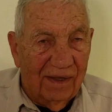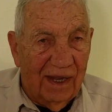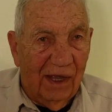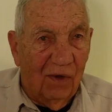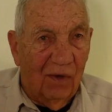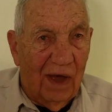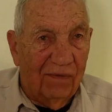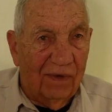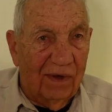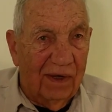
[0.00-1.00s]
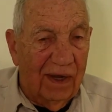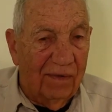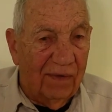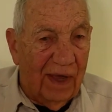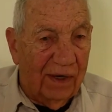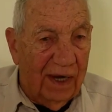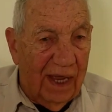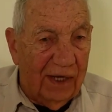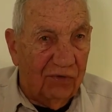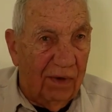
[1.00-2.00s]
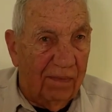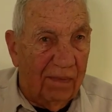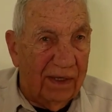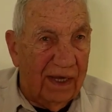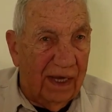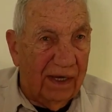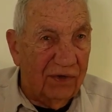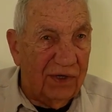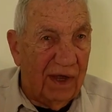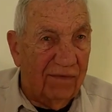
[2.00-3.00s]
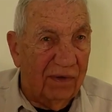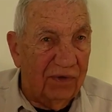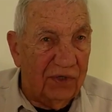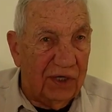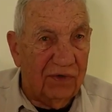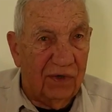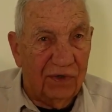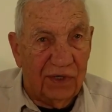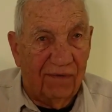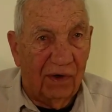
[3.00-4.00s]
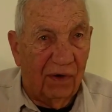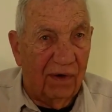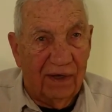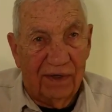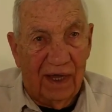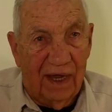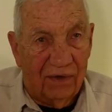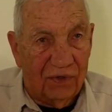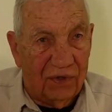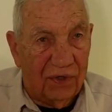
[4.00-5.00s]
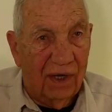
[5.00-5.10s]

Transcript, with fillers: Then they go out, and then now the next trip might take you seven, six or seven or eight days.